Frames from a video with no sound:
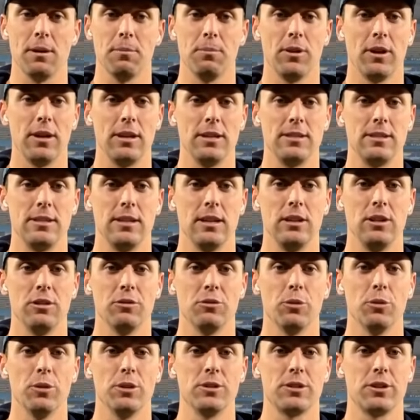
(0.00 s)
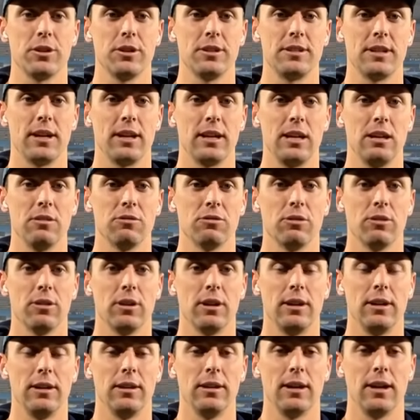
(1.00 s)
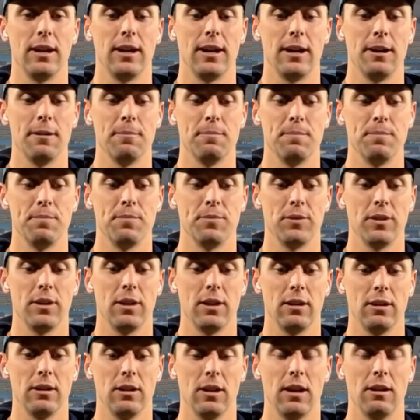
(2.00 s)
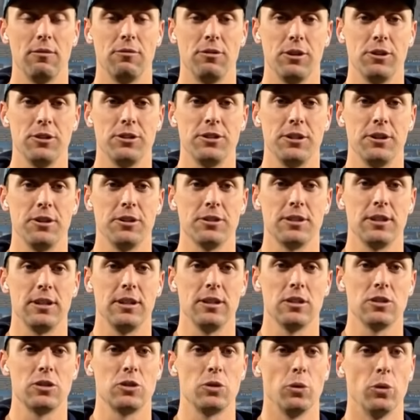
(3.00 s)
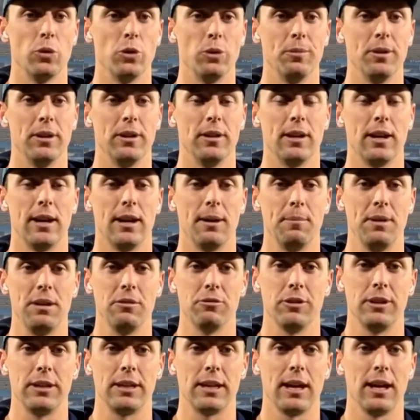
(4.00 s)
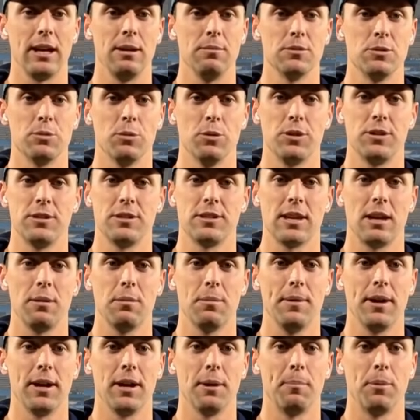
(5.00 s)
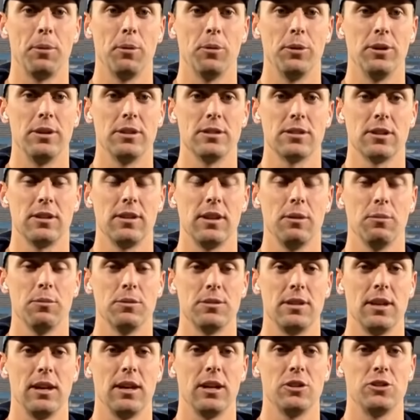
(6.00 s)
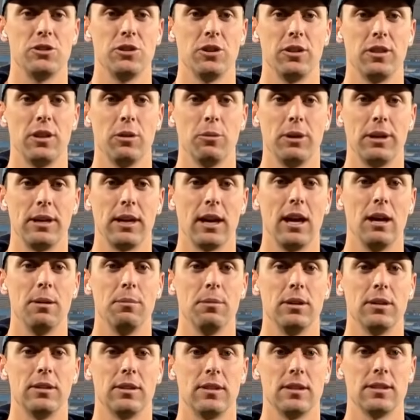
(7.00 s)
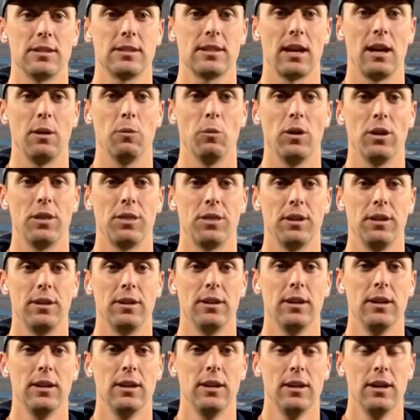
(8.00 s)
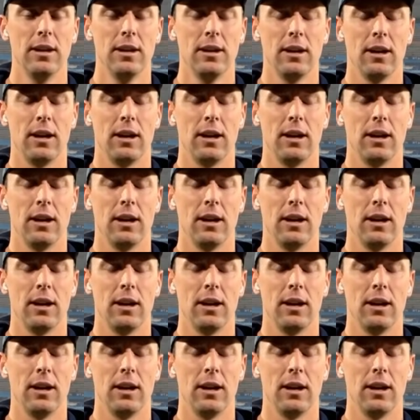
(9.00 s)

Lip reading: yep, like you said, you've always got to take everyone very seriously in this tournament. Every game's worth the same amount of points. So that was the attitude that we came into this game with, and